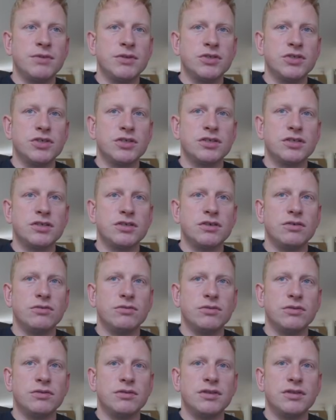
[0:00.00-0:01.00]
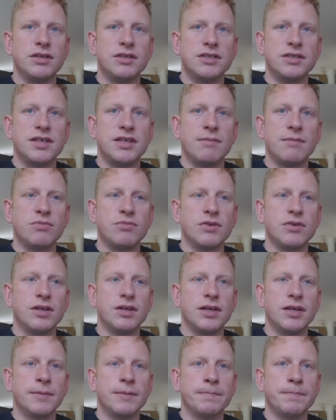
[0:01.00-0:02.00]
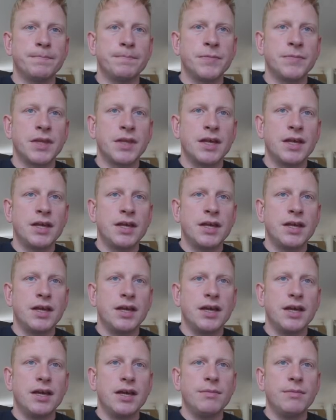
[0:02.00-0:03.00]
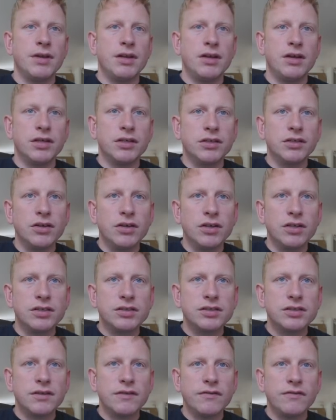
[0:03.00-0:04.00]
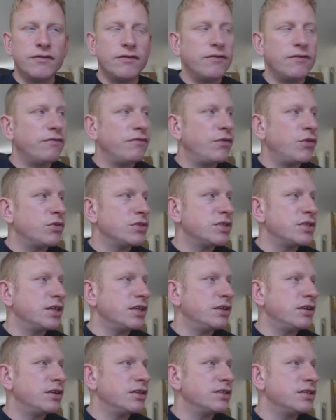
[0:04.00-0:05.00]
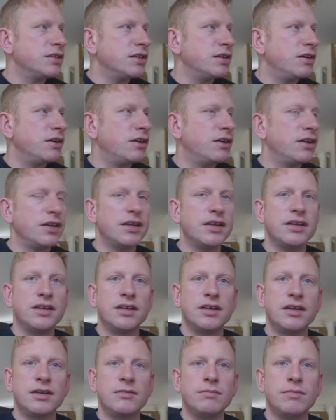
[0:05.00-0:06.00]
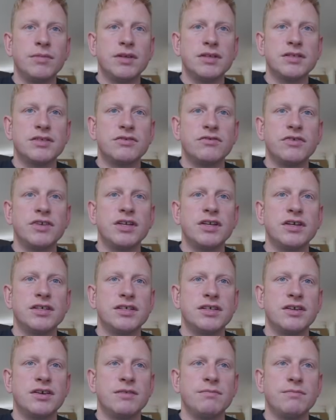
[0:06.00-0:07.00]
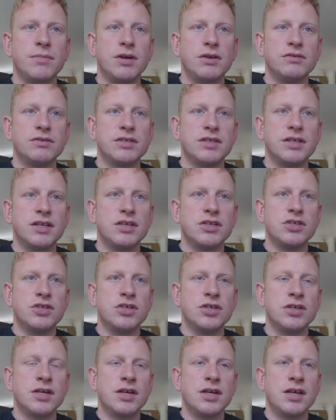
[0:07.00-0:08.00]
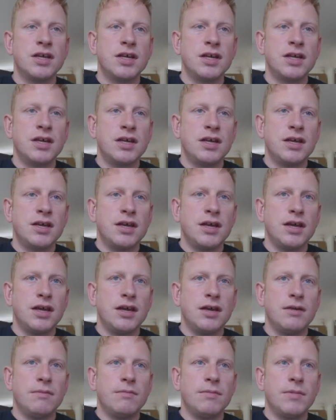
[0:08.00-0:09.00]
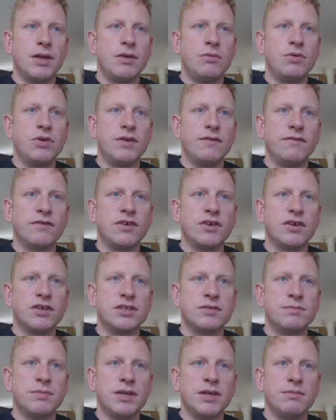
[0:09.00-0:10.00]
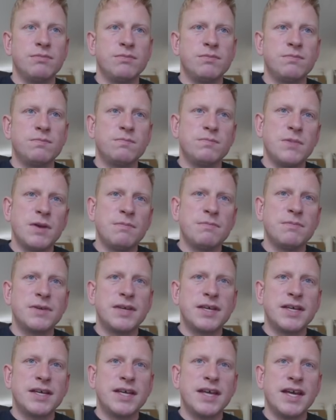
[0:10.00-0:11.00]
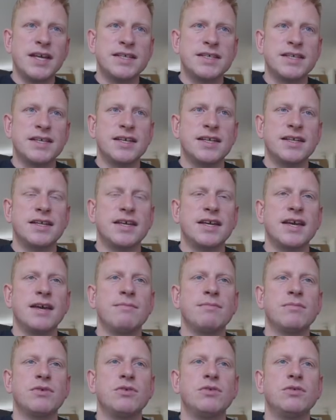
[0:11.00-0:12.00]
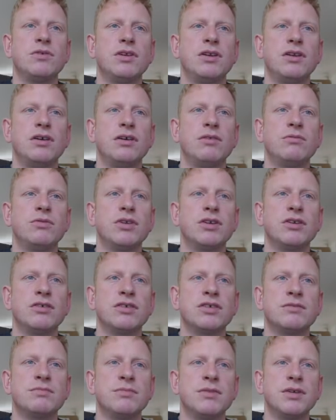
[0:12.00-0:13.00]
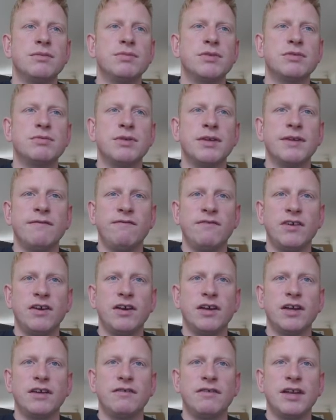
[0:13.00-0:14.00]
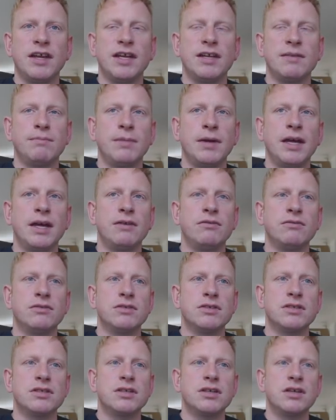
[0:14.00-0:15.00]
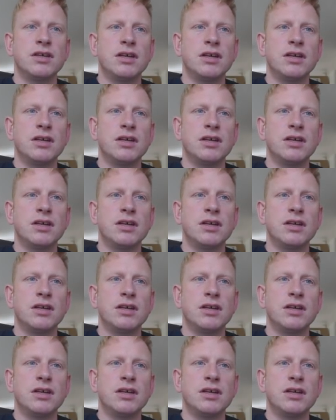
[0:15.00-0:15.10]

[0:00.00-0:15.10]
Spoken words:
and just sold this separately. And I got $14.99 plus $3.99 postage. It would have cost me, I'm guessing the camcorder lot would have cost me between £5 and £8.